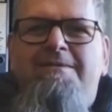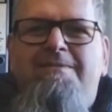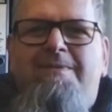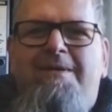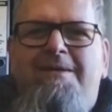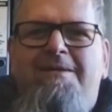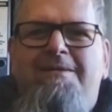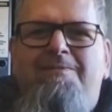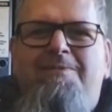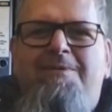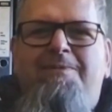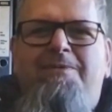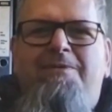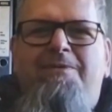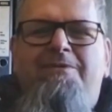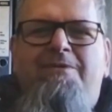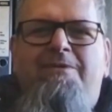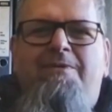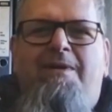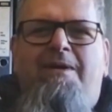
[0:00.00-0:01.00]
while the people
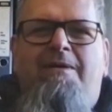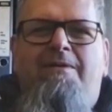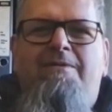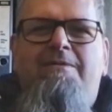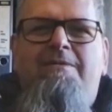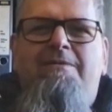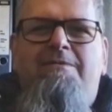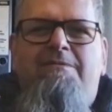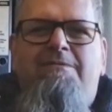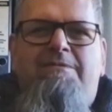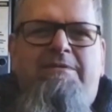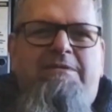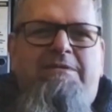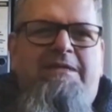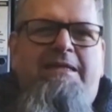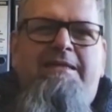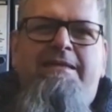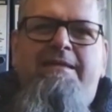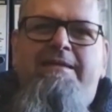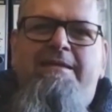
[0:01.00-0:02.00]
on the ground
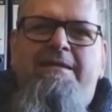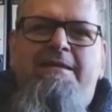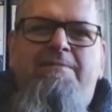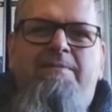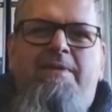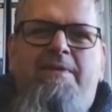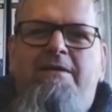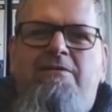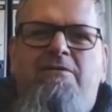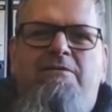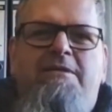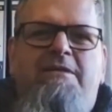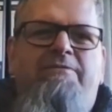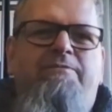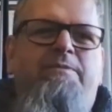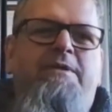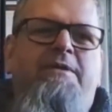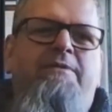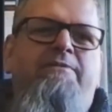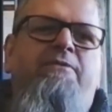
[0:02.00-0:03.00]
technically might not even
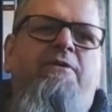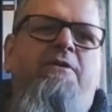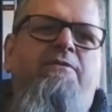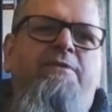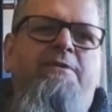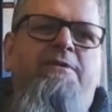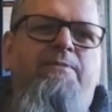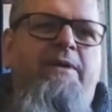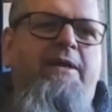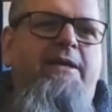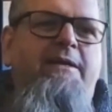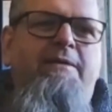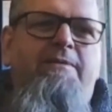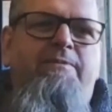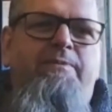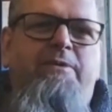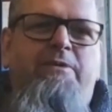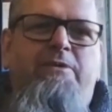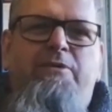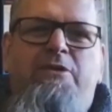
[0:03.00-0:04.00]
be involved in any
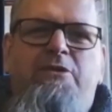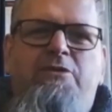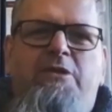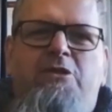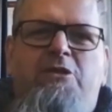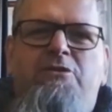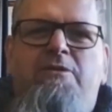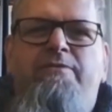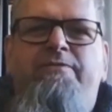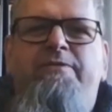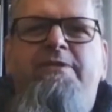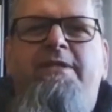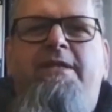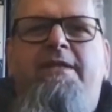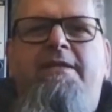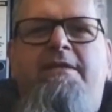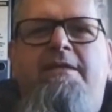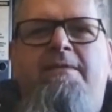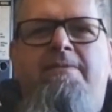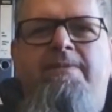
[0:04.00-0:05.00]
production of this
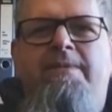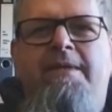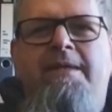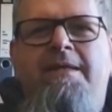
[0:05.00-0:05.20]
data.